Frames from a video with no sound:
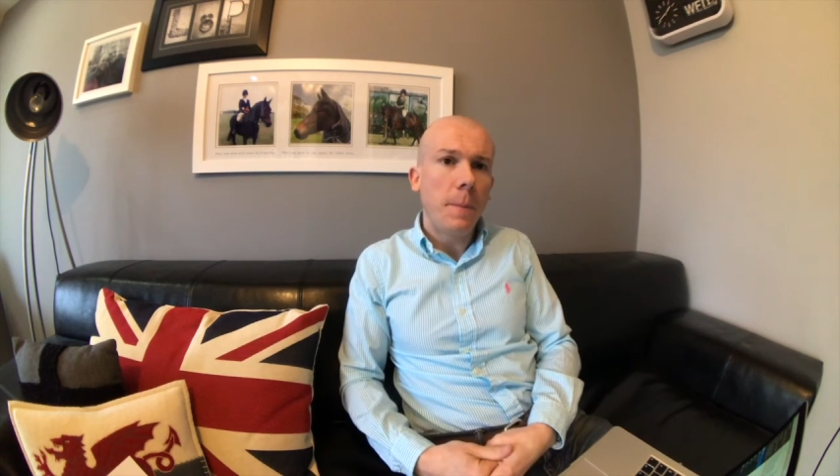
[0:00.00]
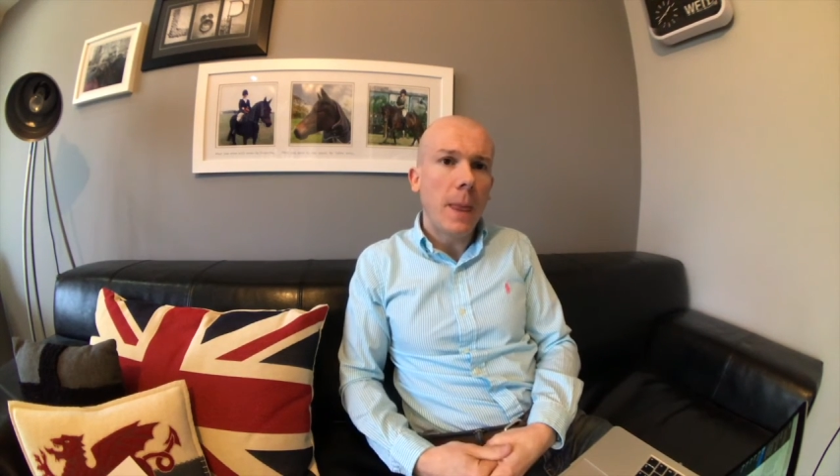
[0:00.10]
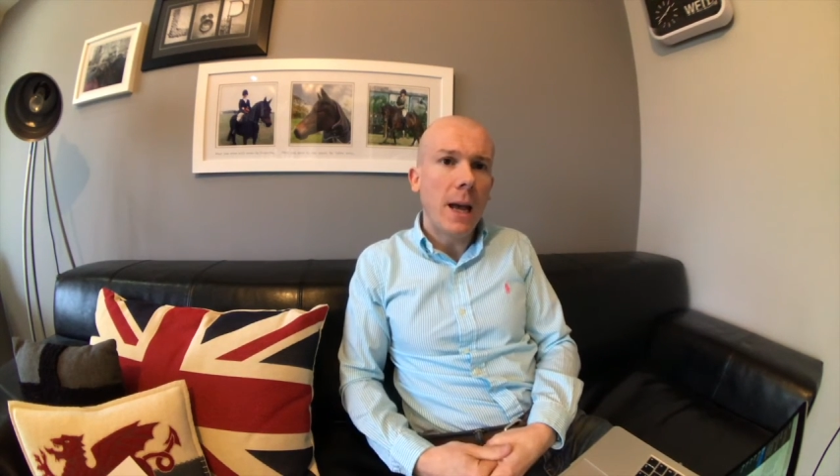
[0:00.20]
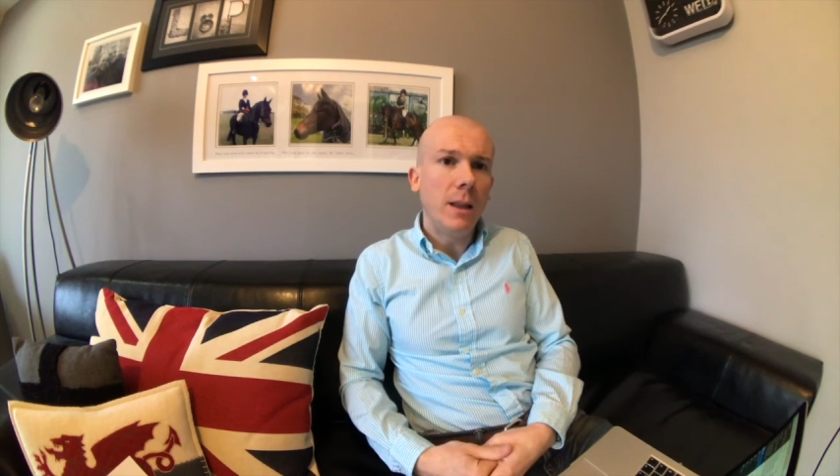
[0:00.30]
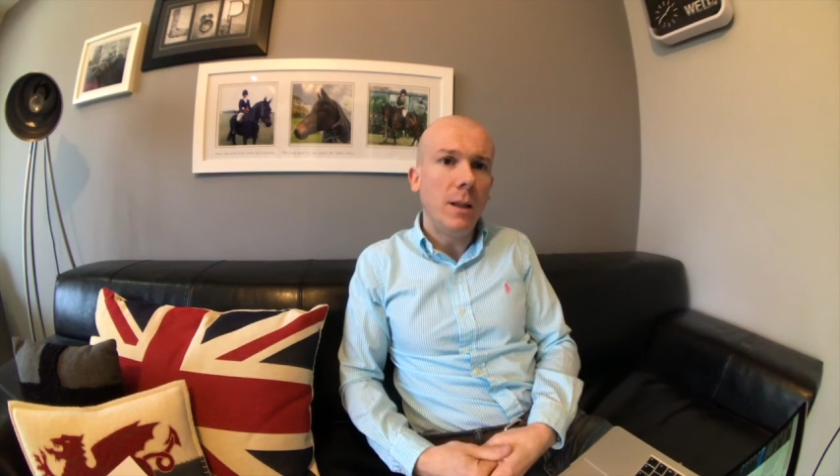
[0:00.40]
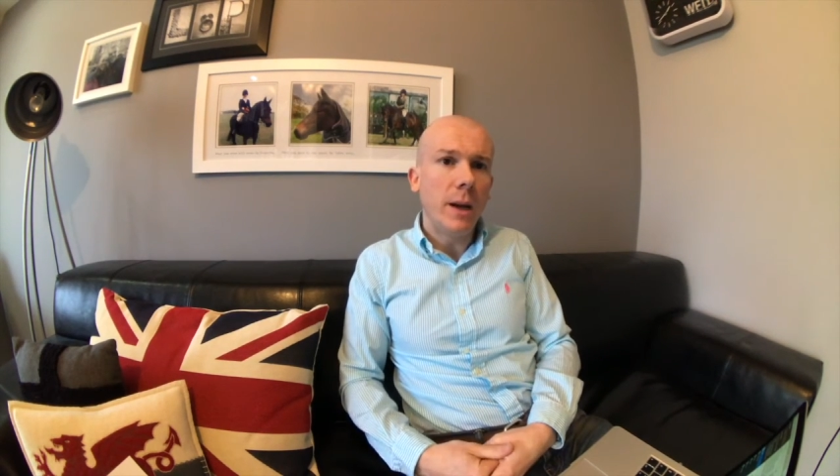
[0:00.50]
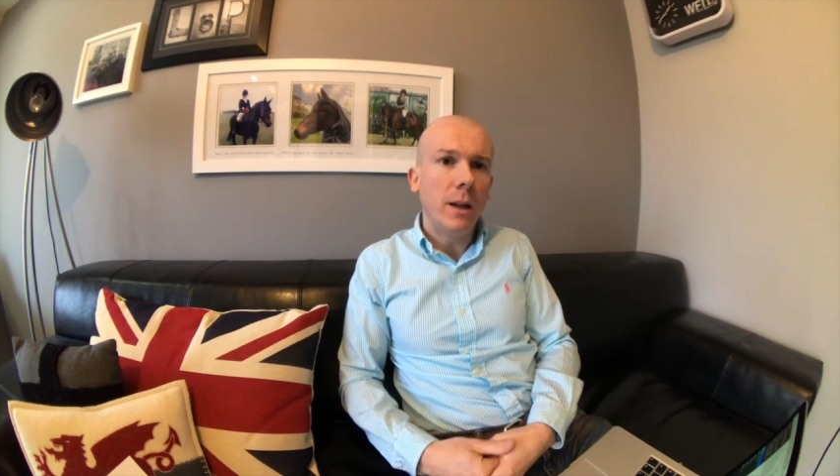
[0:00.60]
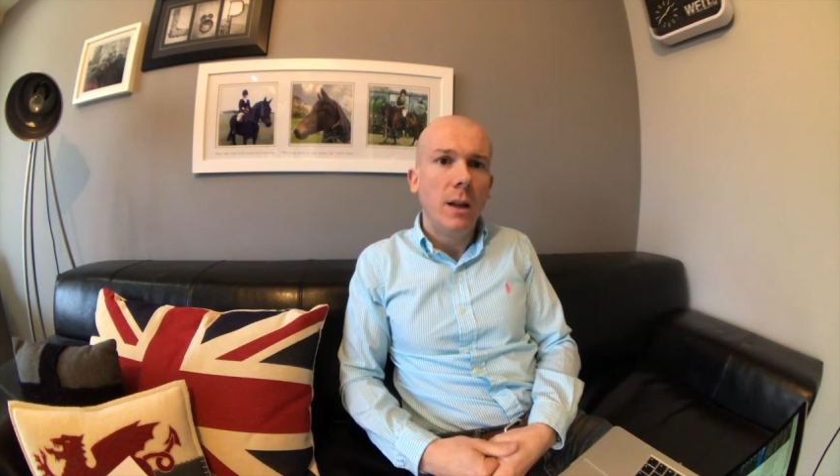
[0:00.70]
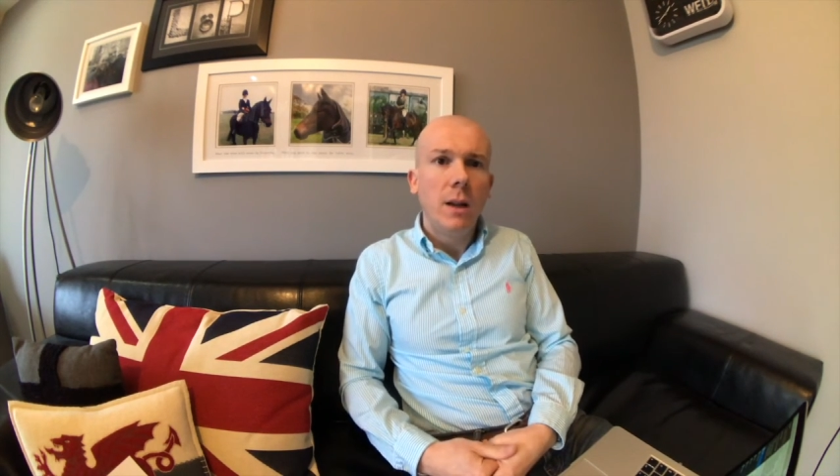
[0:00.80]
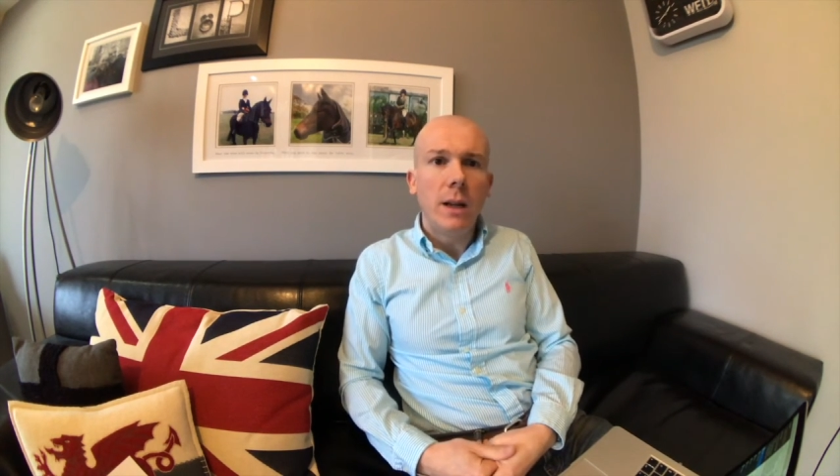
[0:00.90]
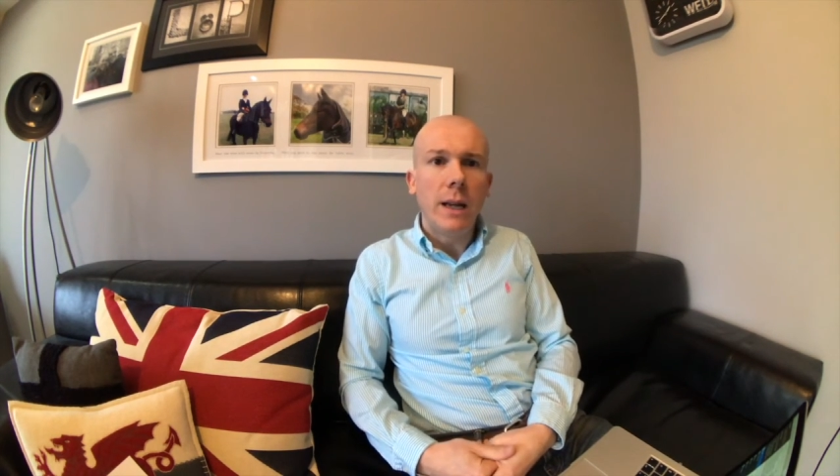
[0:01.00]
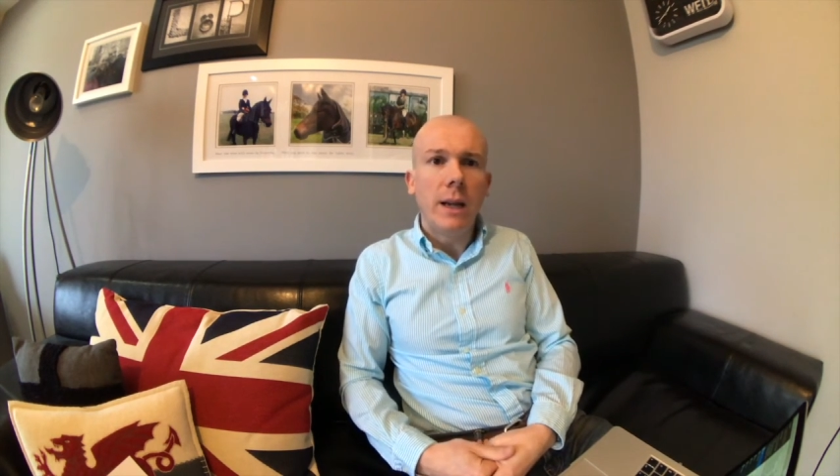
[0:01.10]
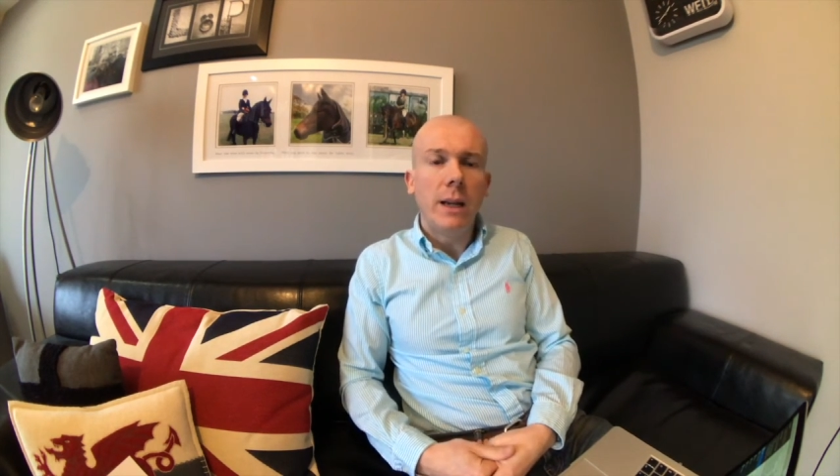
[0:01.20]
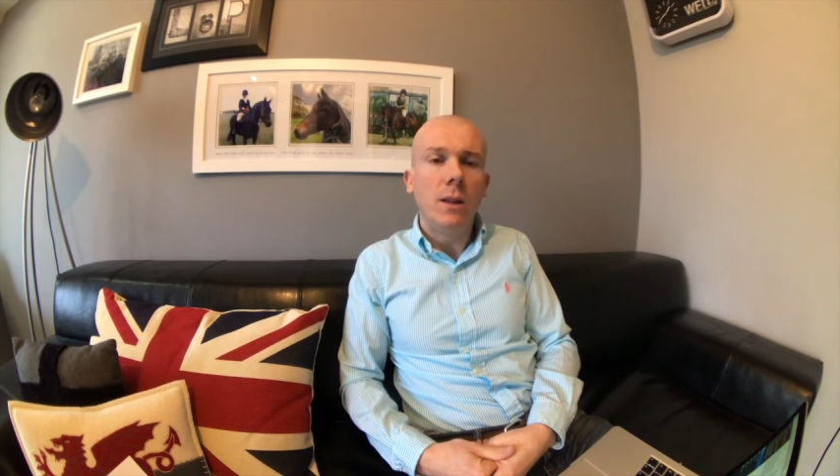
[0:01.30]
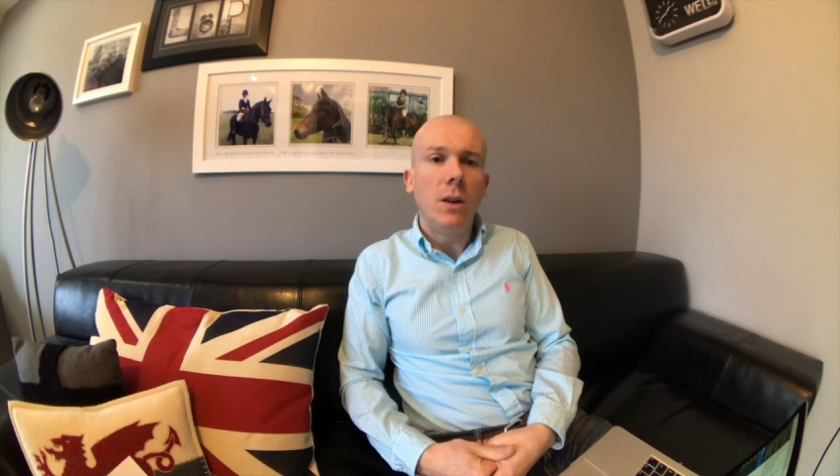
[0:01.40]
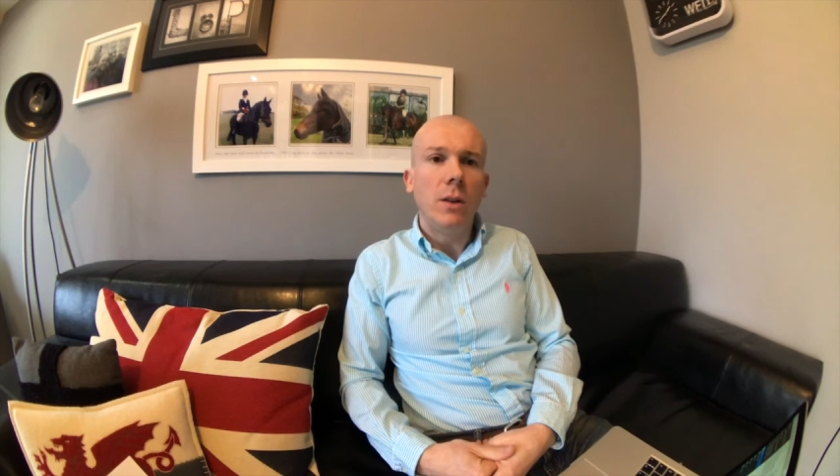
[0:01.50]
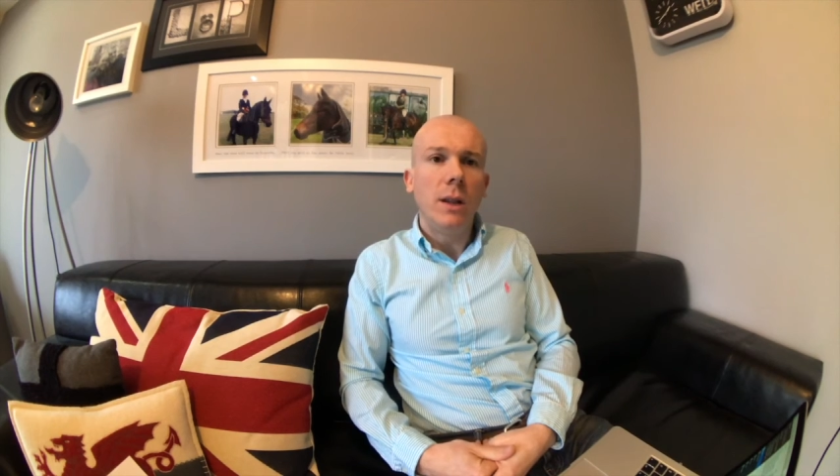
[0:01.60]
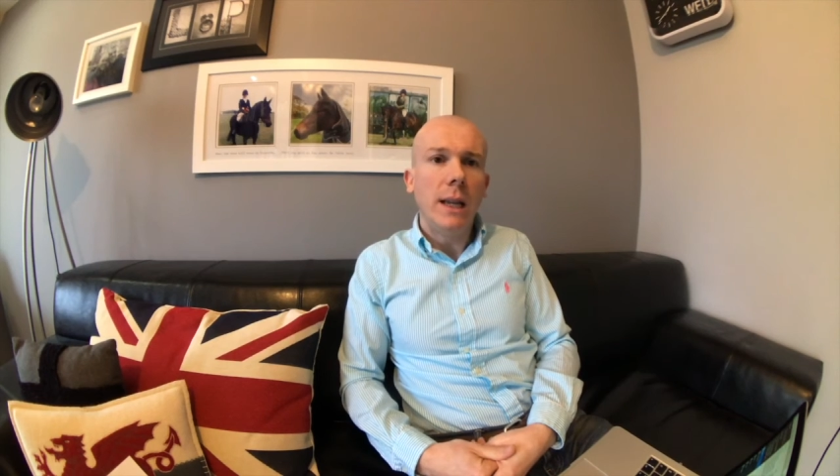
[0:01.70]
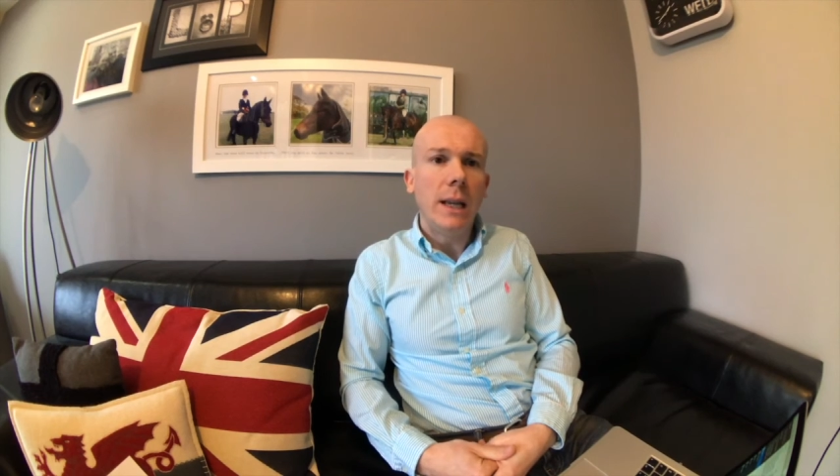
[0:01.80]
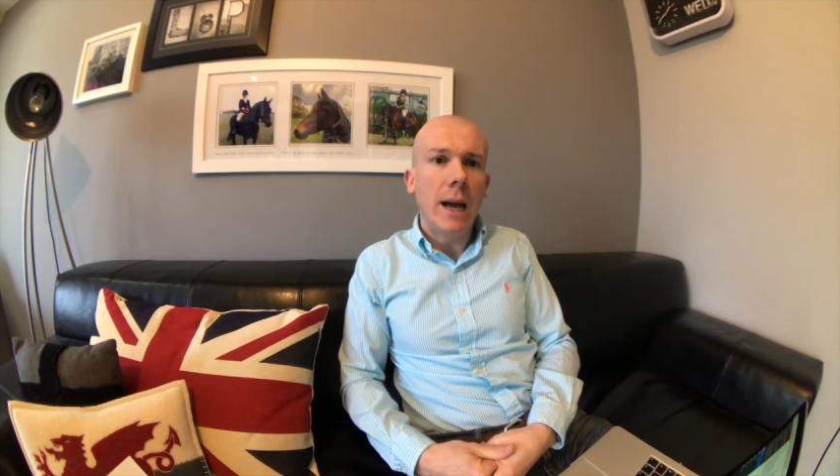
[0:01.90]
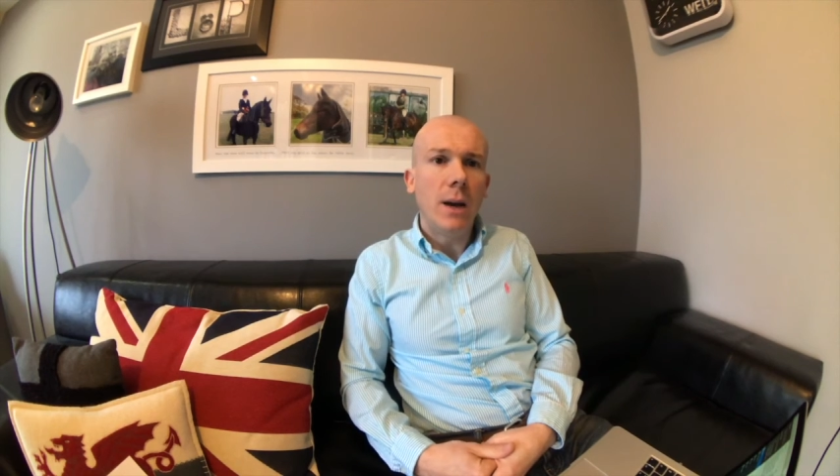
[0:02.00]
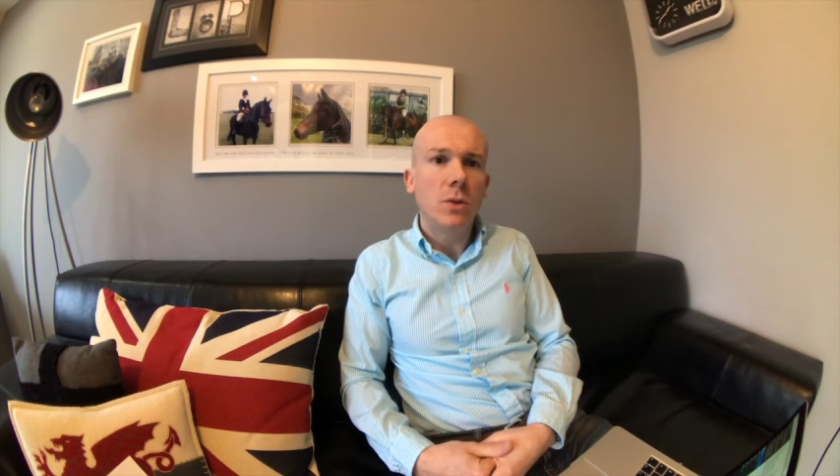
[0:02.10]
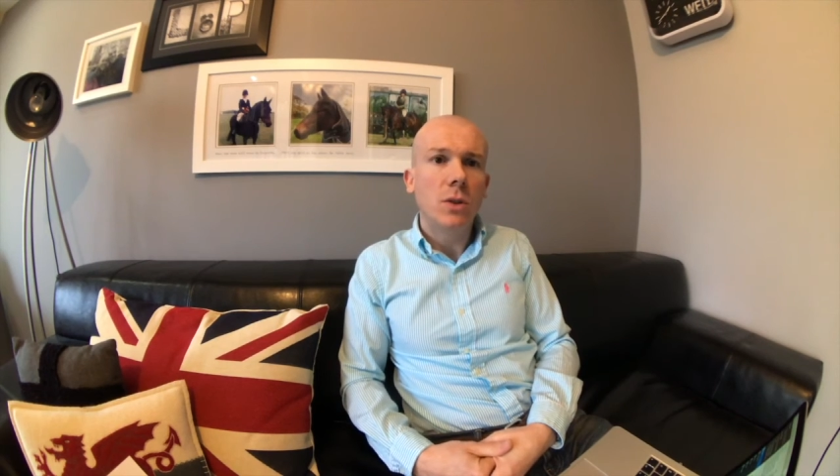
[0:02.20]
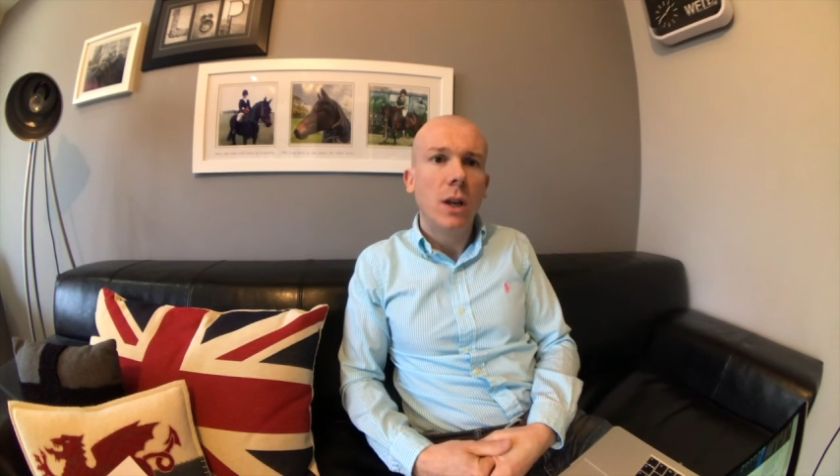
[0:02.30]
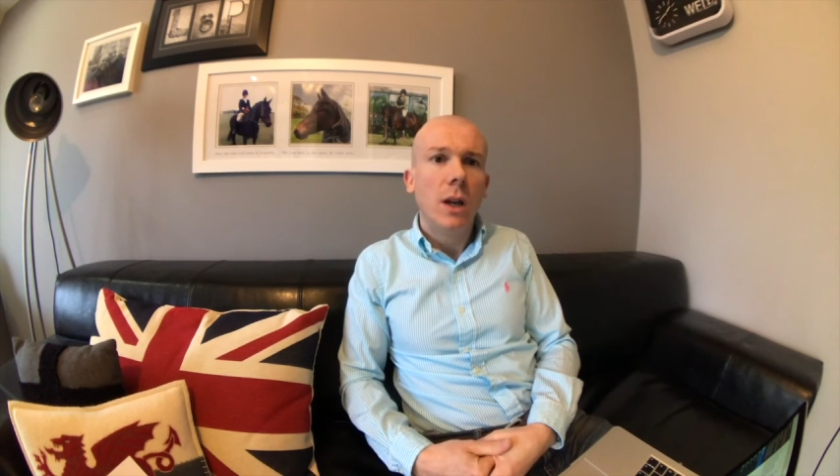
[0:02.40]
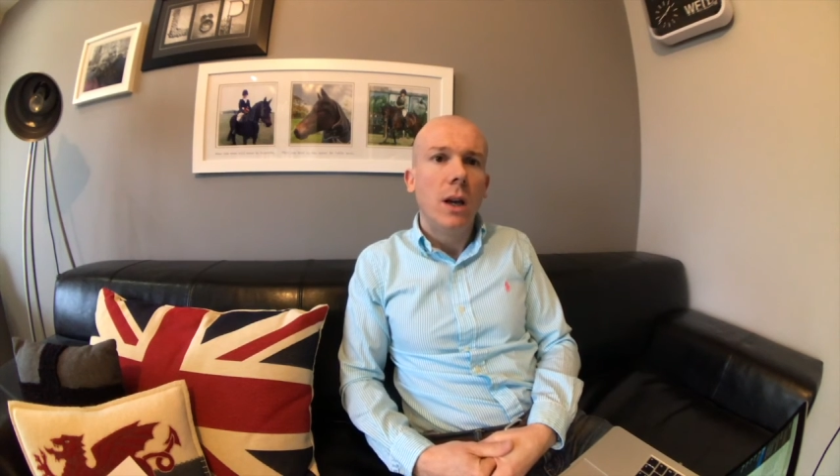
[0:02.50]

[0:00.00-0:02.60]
handyman, and getting it done in-house.